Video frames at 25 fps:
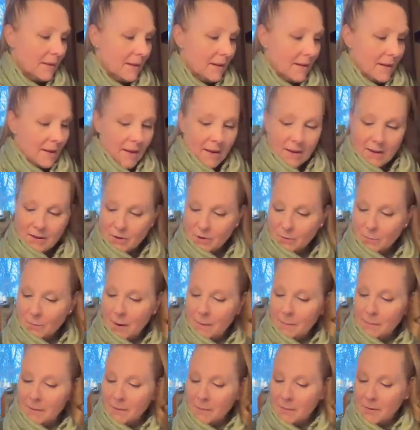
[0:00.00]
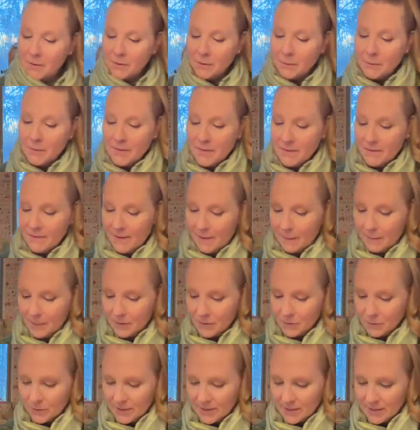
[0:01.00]
you're probably wondering what the
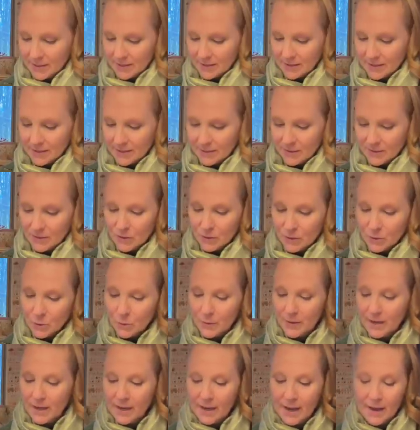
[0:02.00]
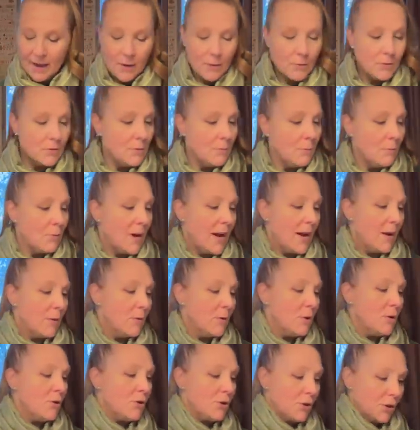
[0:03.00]
fabric choice is. It's 20 count
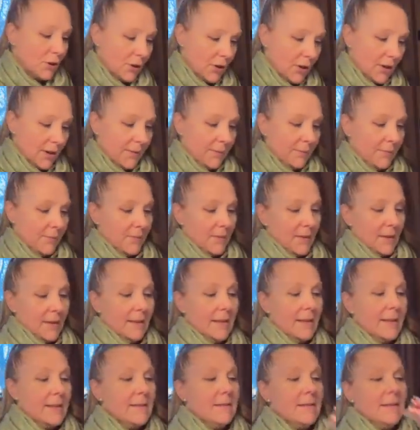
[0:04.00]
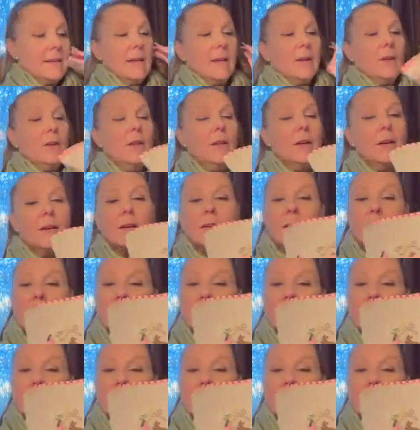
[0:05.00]
brown sugar. And let's take a look.